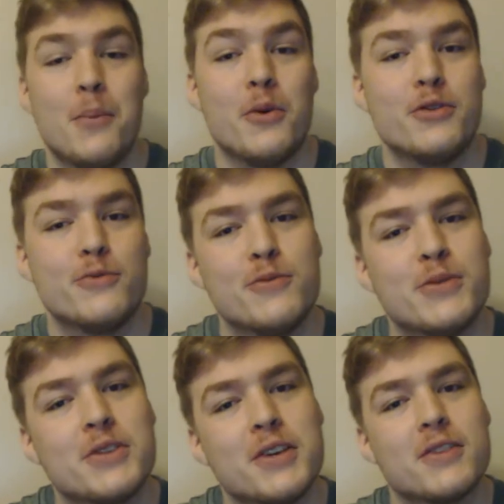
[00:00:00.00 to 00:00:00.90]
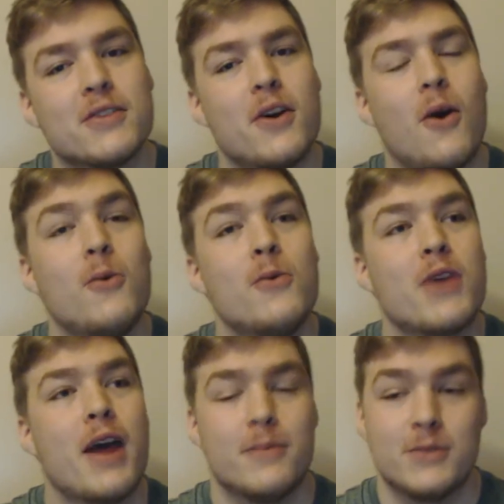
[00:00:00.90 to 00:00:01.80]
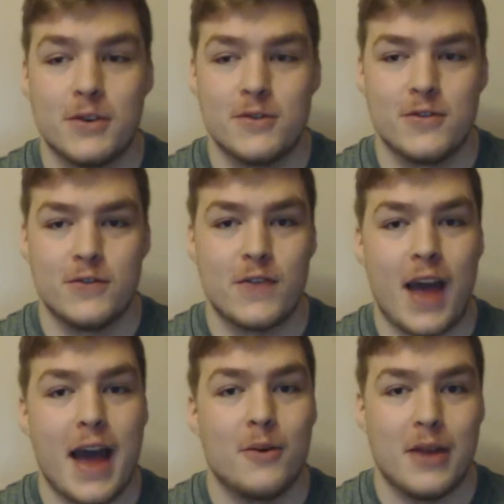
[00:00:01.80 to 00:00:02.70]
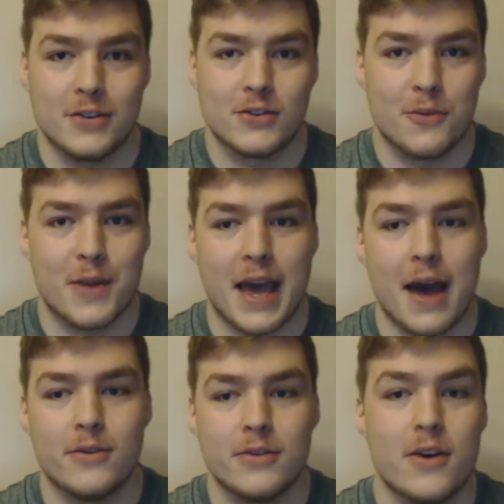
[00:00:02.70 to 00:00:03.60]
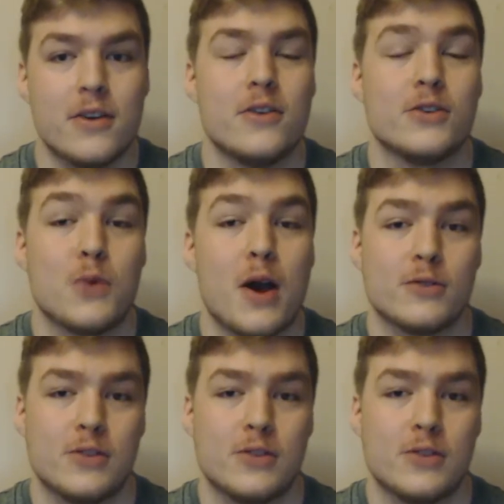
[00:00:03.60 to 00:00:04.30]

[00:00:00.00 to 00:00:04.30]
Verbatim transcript: But you will be seeing the old episodes of Outlast coming out as well.